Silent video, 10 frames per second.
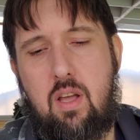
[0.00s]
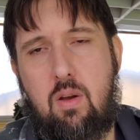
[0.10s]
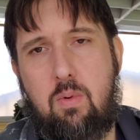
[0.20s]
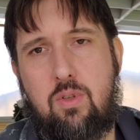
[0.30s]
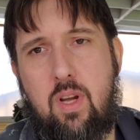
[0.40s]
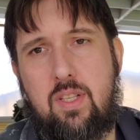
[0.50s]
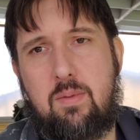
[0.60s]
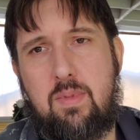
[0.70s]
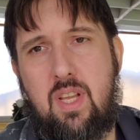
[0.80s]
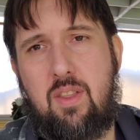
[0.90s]
We tried some
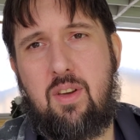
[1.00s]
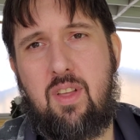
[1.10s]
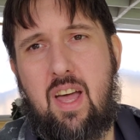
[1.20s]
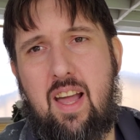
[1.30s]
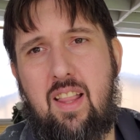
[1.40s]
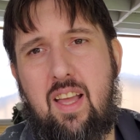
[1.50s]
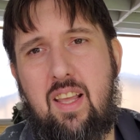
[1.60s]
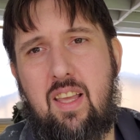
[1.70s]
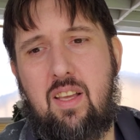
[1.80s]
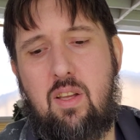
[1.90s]
zenithal
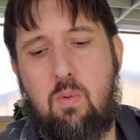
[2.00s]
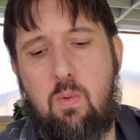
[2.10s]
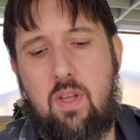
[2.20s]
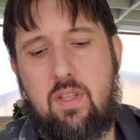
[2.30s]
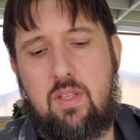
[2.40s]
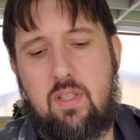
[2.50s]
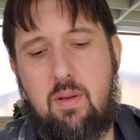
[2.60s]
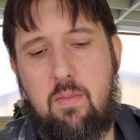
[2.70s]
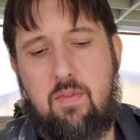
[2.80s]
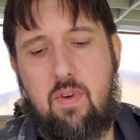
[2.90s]
highlighting with some
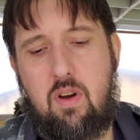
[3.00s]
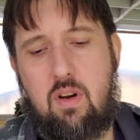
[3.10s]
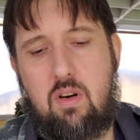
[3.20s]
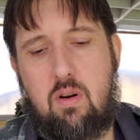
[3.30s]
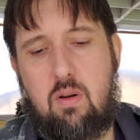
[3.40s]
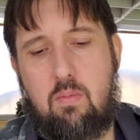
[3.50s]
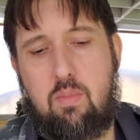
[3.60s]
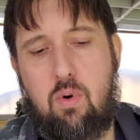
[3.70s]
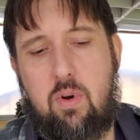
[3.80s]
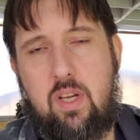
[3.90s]
of our
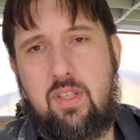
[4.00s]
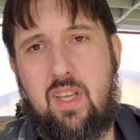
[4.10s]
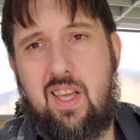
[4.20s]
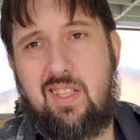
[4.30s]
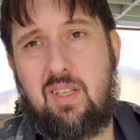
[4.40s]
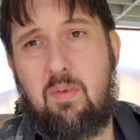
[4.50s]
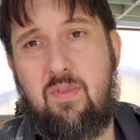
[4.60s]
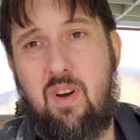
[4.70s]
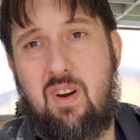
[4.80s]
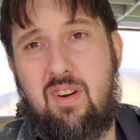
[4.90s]
boys and some of
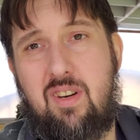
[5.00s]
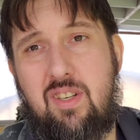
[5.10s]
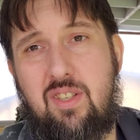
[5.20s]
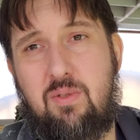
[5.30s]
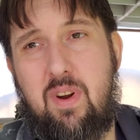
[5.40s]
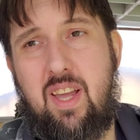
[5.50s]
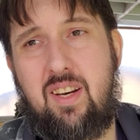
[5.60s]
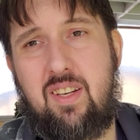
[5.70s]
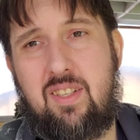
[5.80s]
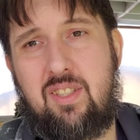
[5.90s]
our terrain.
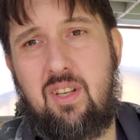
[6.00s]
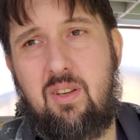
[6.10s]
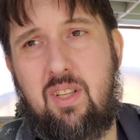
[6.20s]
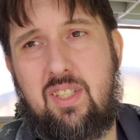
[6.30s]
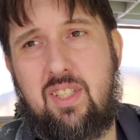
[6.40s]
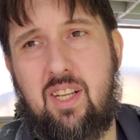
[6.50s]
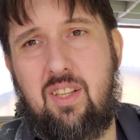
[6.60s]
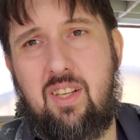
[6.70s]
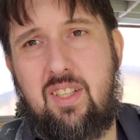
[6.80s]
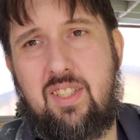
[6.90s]
So let's take a look
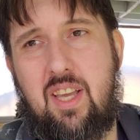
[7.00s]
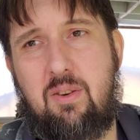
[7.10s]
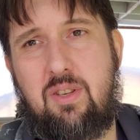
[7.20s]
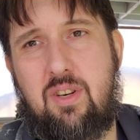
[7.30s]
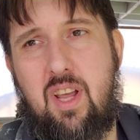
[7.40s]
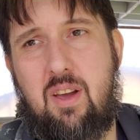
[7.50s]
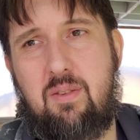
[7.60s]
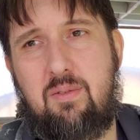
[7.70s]
and see how it turned out.